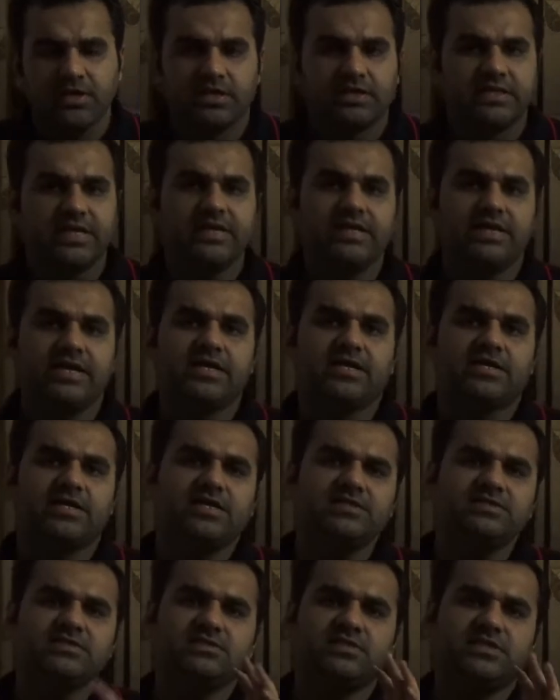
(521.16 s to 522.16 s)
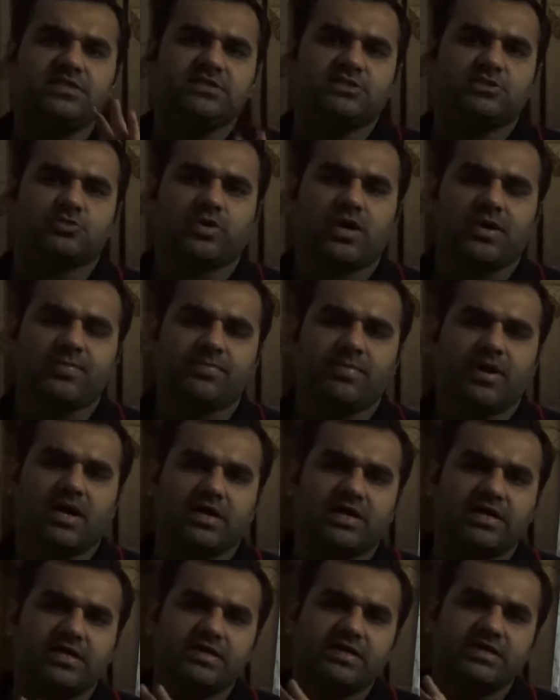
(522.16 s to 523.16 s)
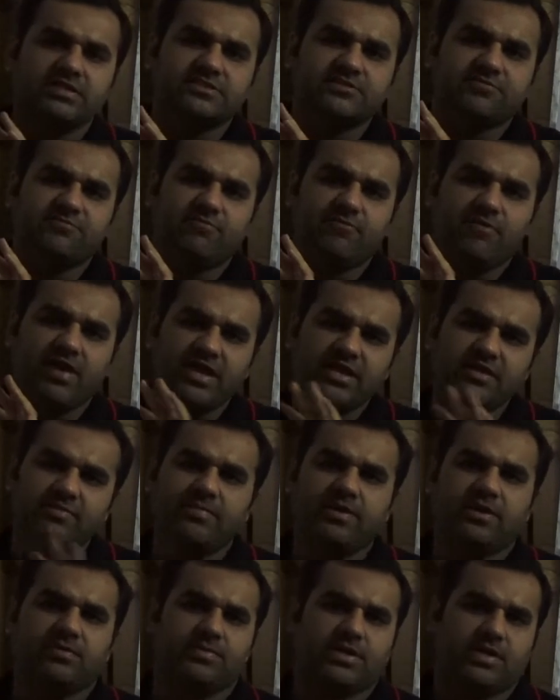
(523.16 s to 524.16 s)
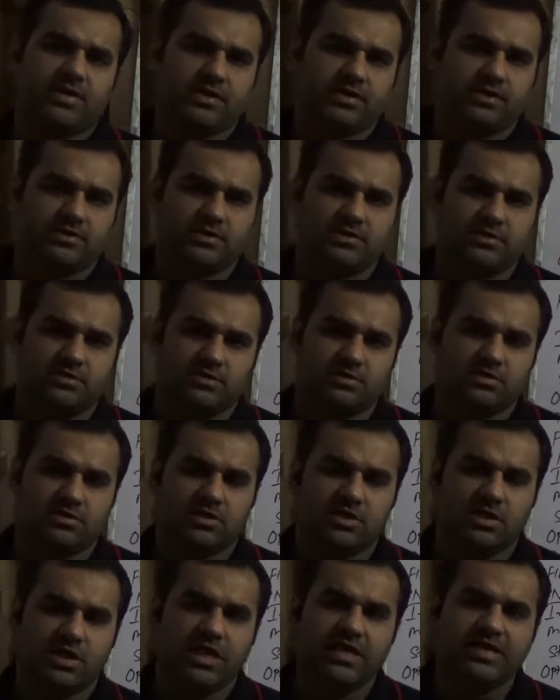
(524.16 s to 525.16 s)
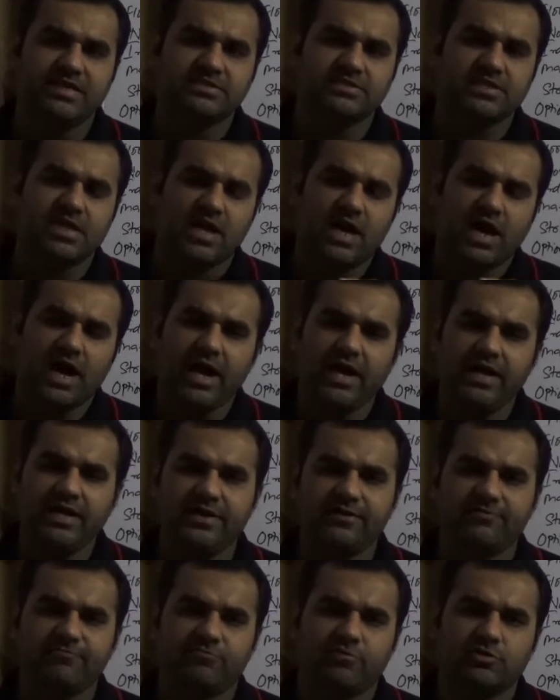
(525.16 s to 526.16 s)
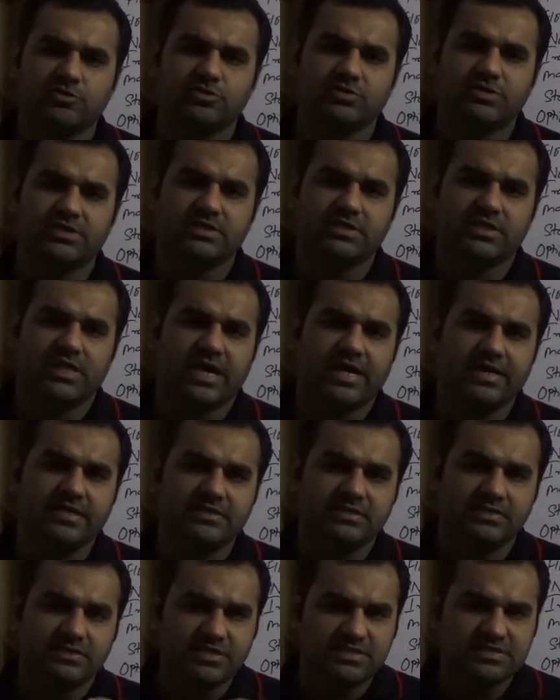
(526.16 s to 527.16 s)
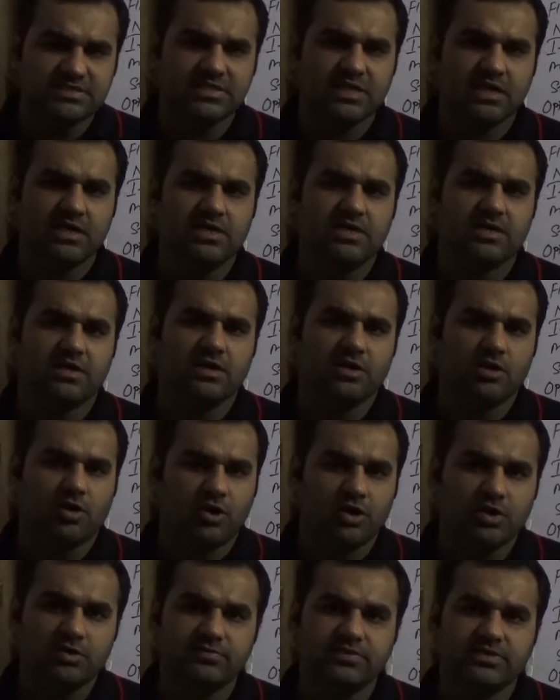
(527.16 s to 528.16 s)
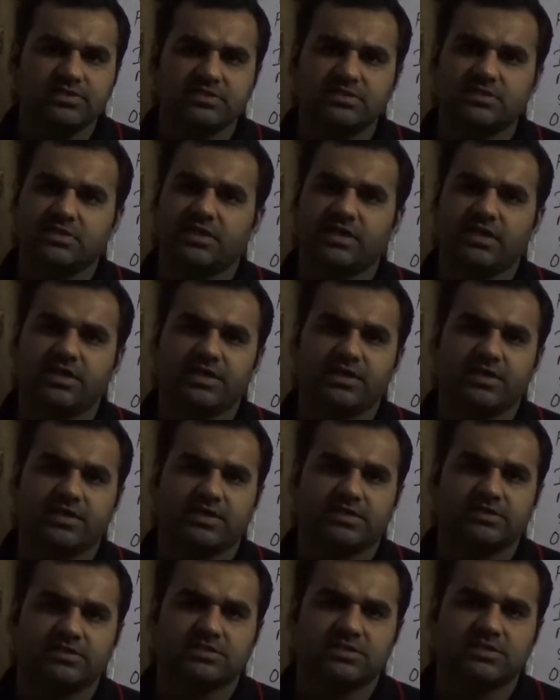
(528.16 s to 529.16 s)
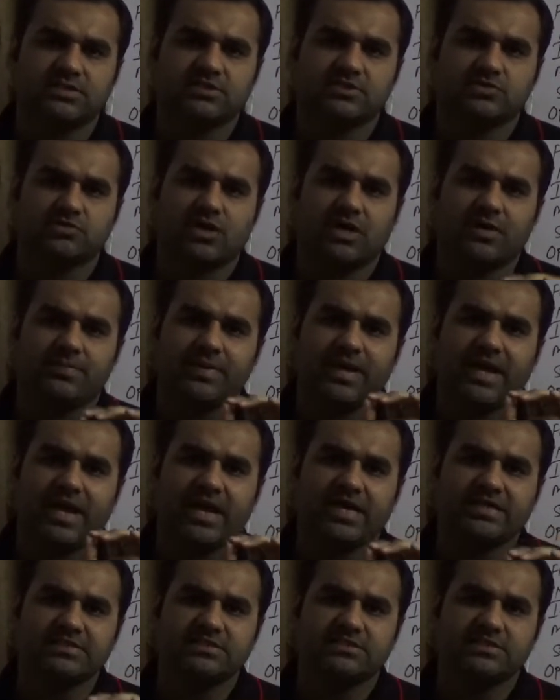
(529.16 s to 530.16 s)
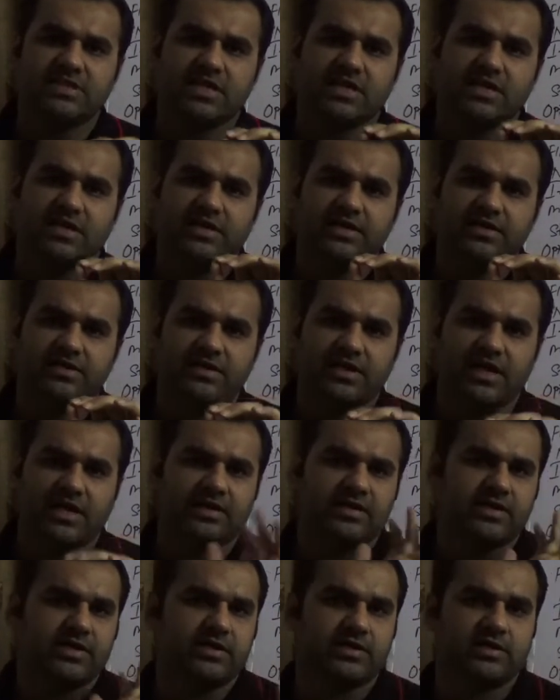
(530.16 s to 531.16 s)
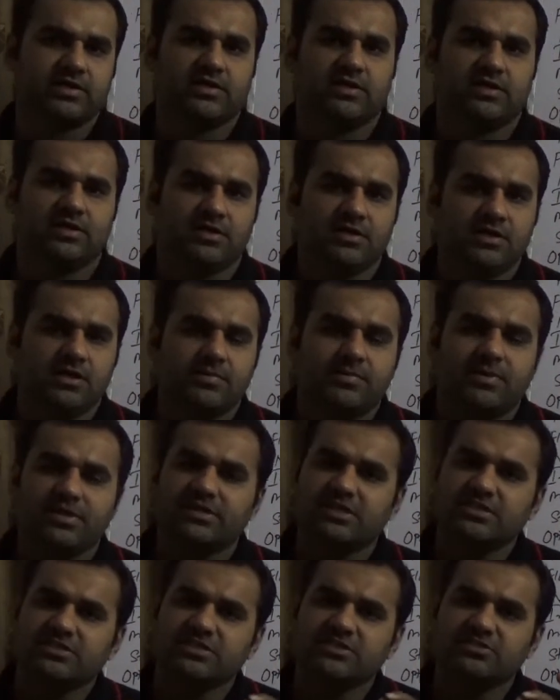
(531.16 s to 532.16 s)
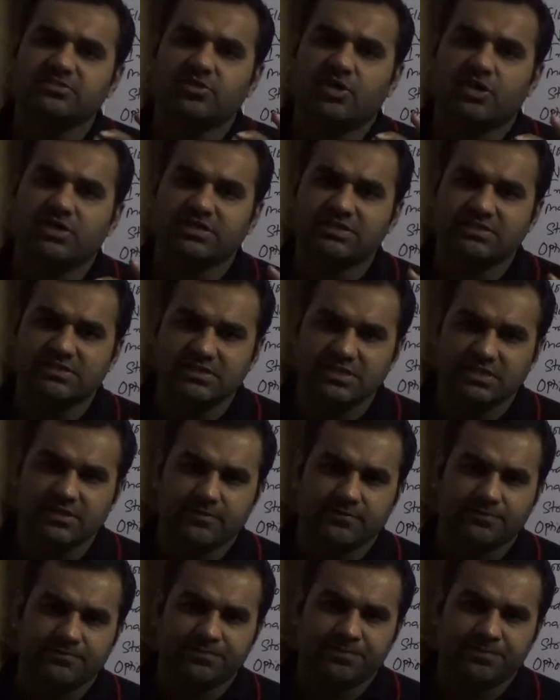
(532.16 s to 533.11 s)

that interest rate swap market is a very big market. It is a highly unfortunate that this country always treat interest rate swap as taken at granted. But this is not the scene.